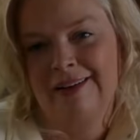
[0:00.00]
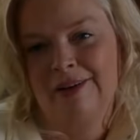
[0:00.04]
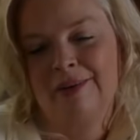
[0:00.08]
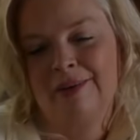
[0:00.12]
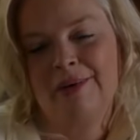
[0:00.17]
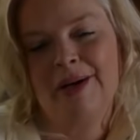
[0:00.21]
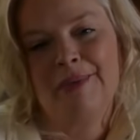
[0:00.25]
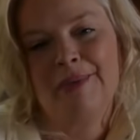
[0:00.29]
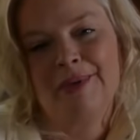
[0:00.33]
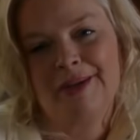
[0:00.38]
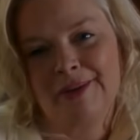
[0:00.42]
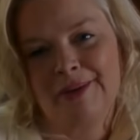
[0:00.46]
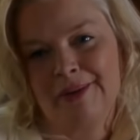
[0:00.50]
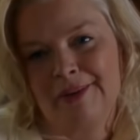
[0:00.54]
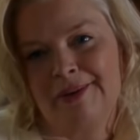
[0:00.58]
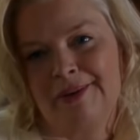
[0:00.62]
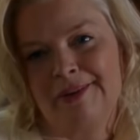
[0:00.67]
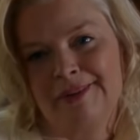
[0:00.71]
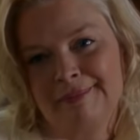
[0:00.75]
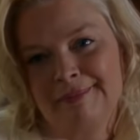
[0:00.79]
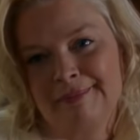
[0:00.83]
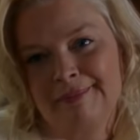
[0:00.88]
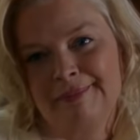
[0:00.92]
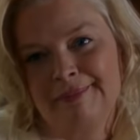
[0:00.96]
Where are we
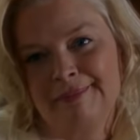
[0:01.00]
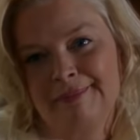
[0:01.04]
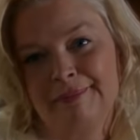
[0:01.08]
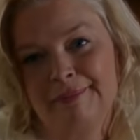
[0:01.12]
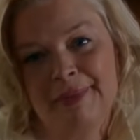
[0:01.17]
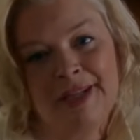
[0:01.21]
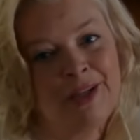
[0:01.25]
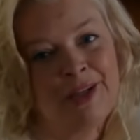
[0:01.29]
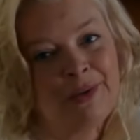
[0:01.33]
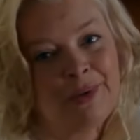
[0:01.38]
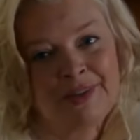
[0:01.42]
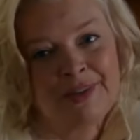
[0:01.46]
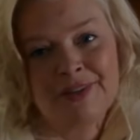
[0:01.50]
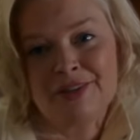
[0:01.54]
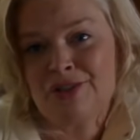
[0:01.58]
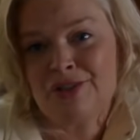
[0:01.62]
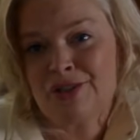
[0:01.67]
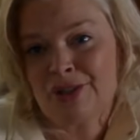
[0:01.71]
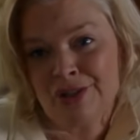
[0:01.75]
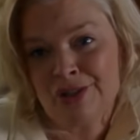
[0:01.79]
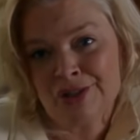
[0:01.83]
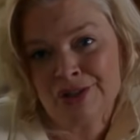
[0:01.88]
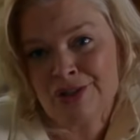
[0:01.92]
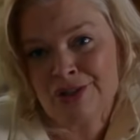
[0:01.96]
going? Bingo at the
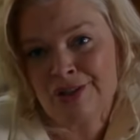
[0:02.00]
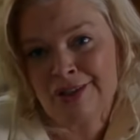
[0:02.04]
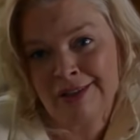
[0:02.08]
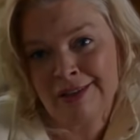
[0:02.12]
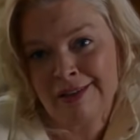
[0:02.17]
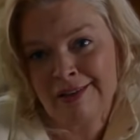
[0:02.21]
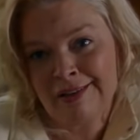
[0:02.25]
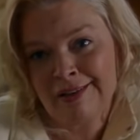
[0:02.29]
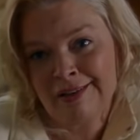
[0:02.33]
church?